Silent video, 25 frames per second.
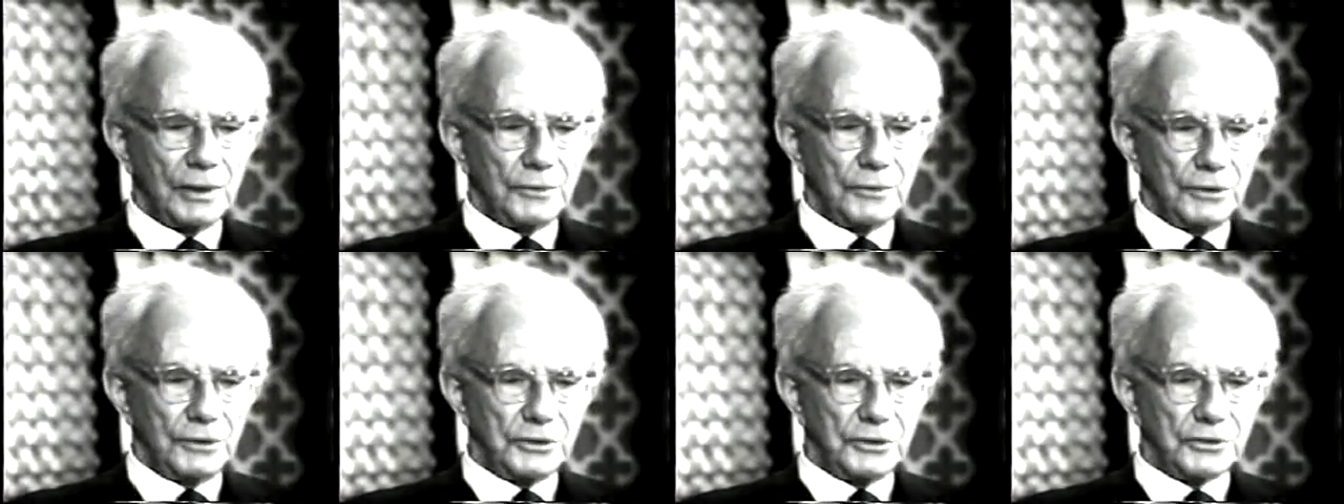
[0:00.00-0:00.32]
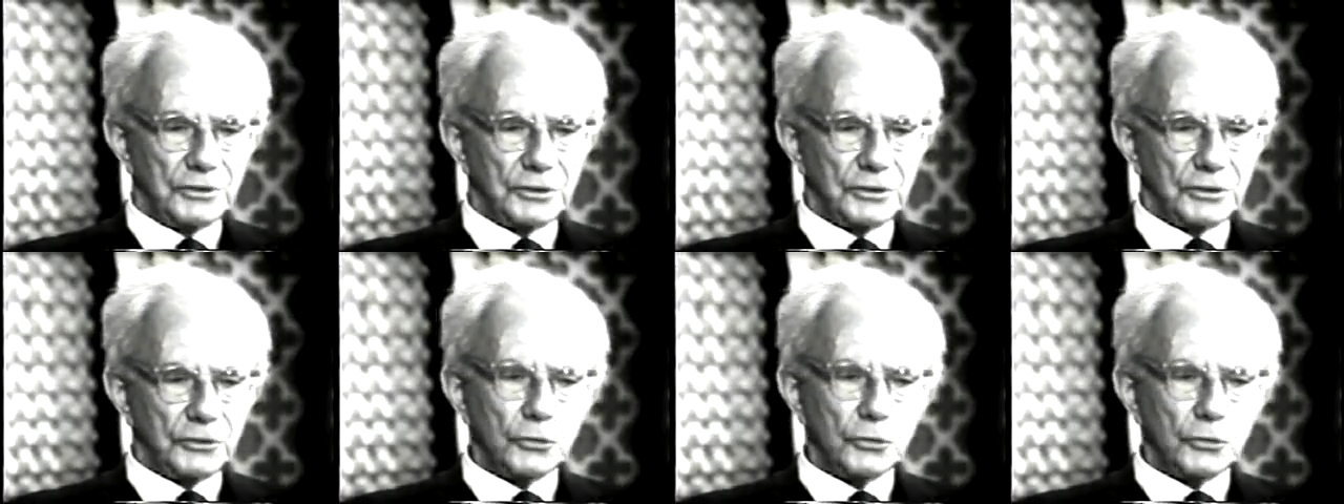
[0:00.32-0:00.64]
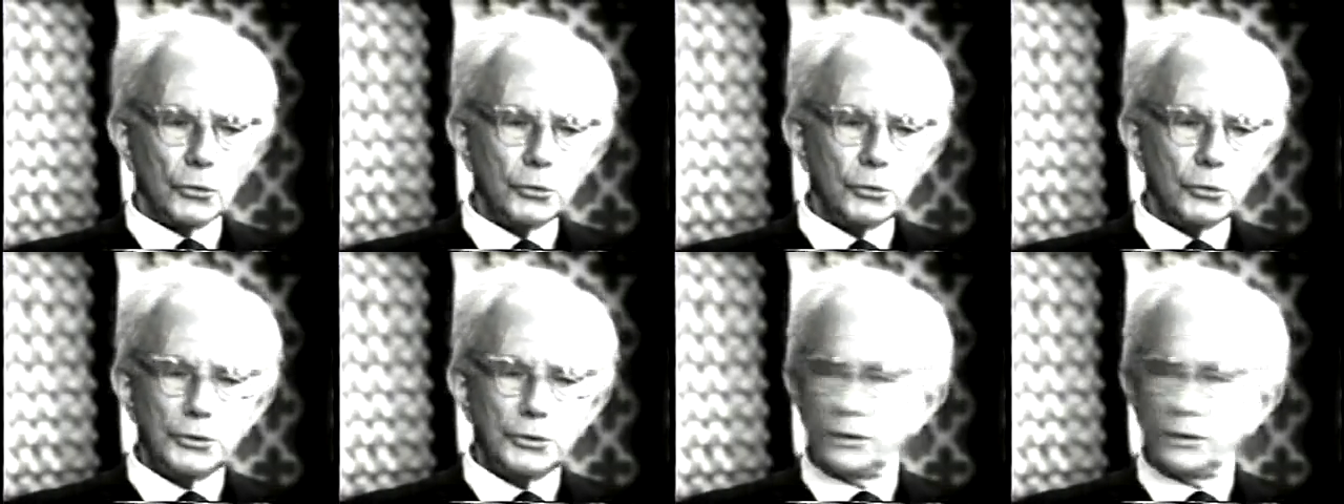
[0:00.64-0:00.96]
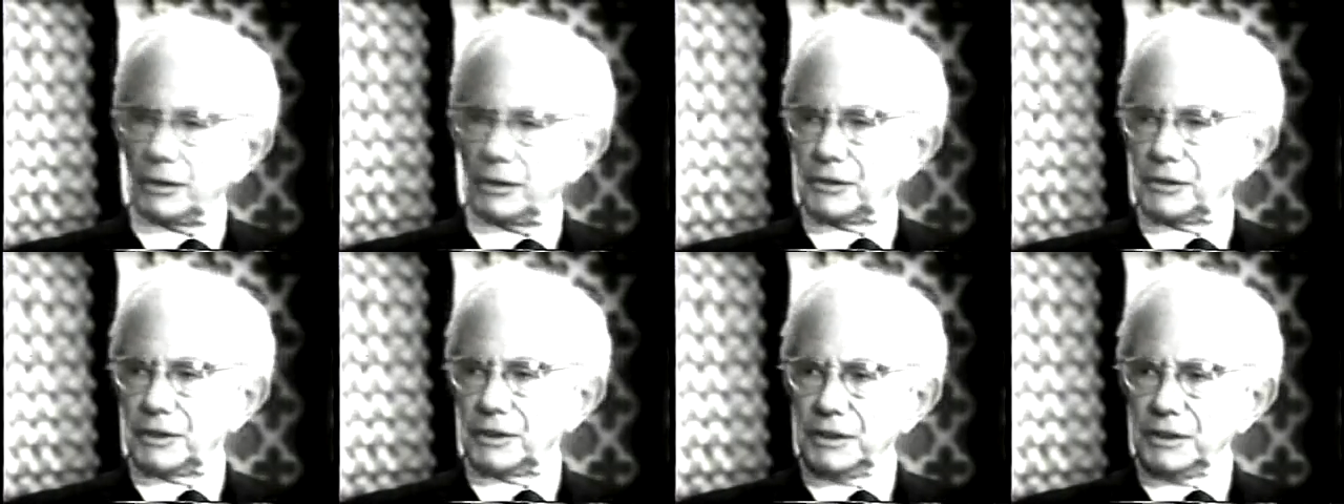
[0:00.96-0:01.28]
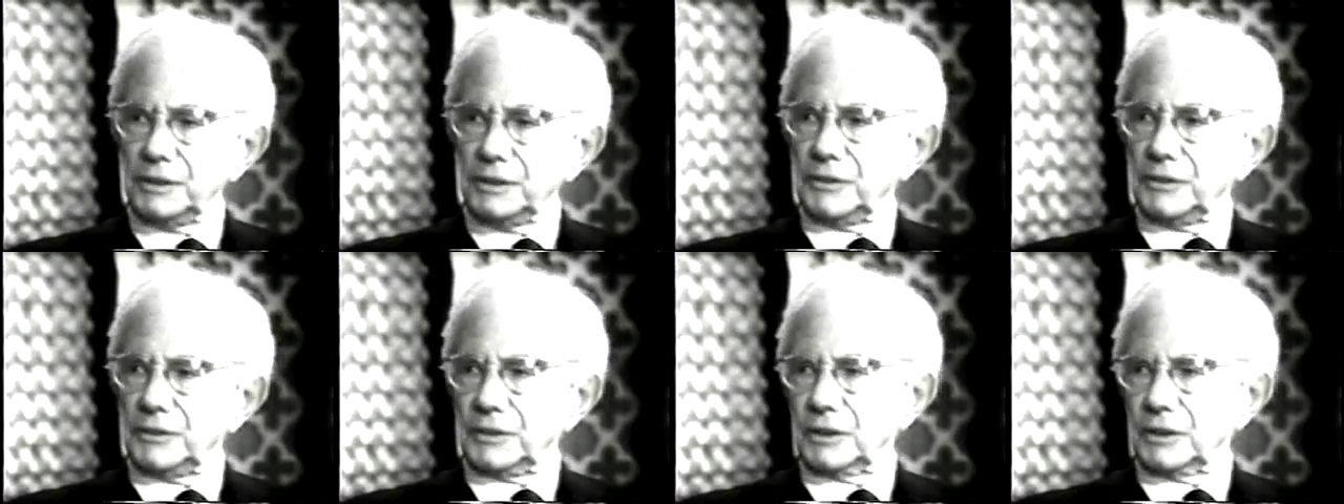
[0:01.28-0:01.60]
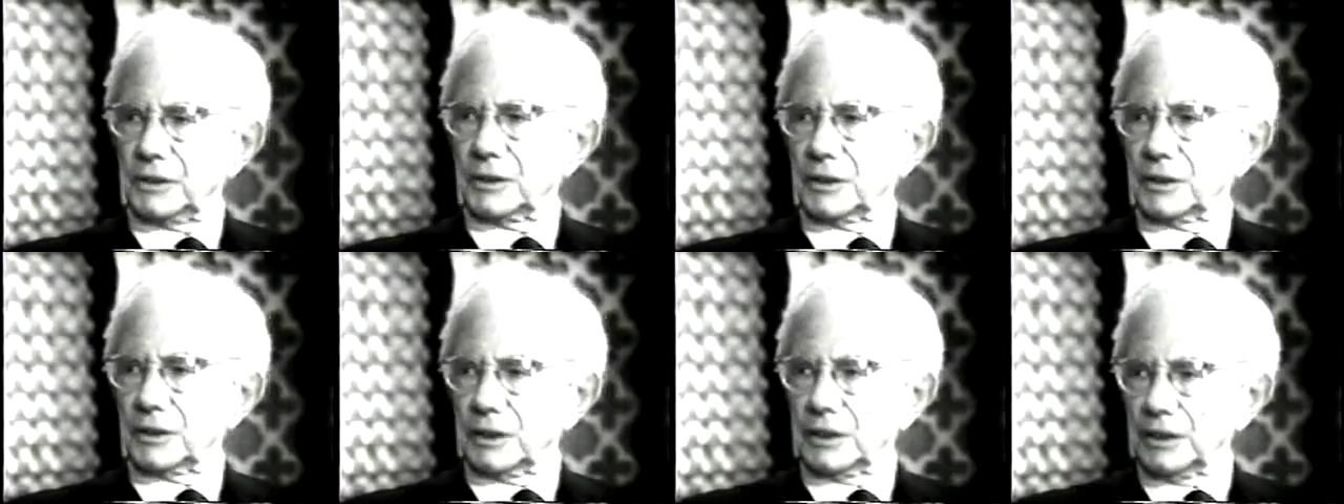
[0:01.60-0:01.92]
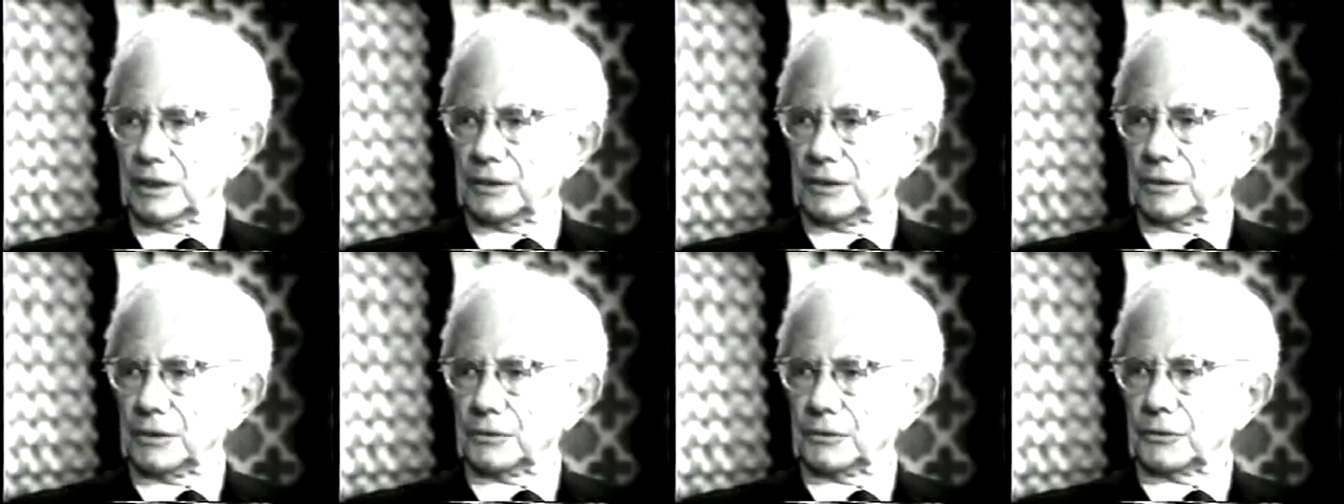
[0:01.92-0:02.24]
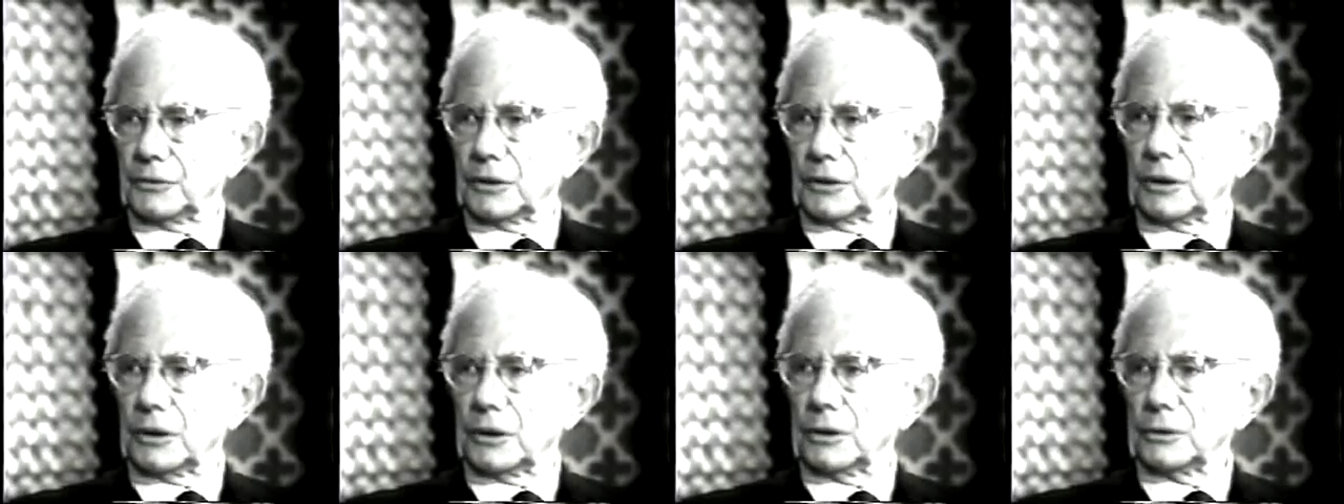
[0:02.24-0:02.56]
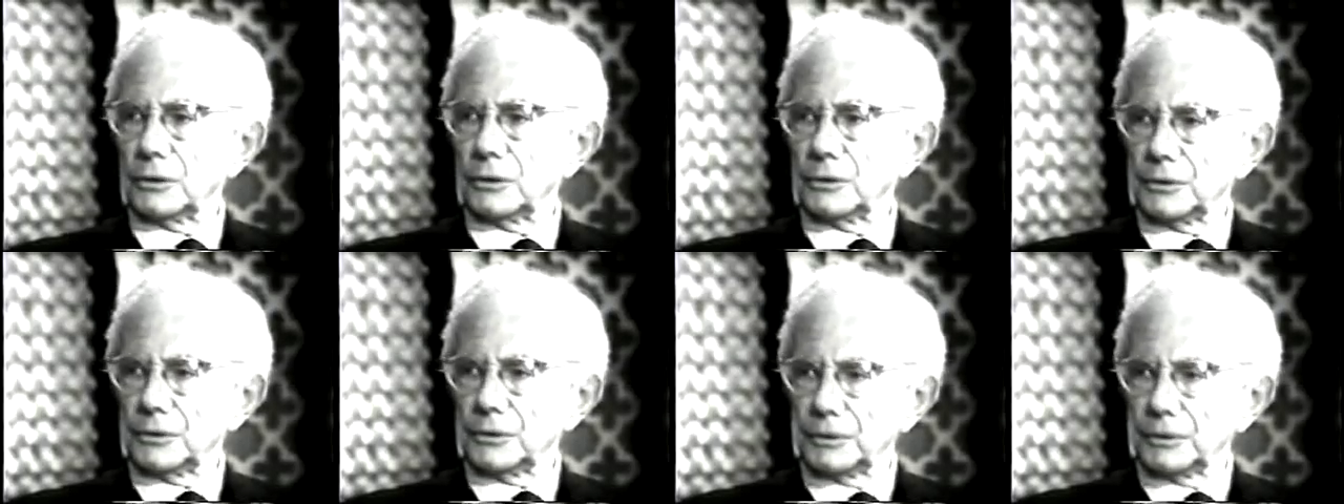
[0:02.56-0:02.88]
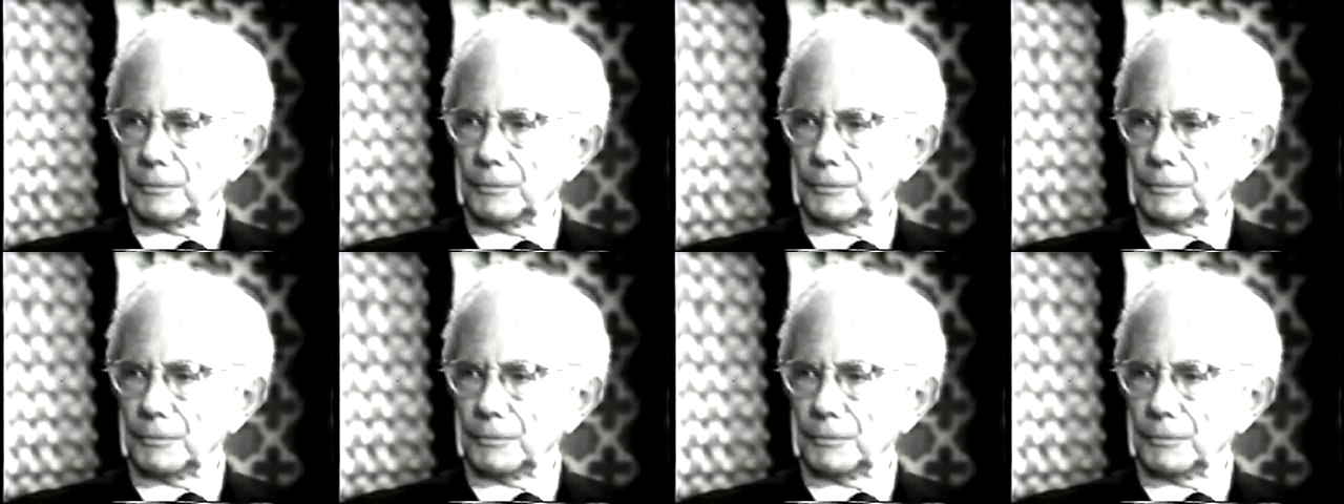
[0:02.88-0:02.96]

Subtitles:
which is rooted in the creative ground.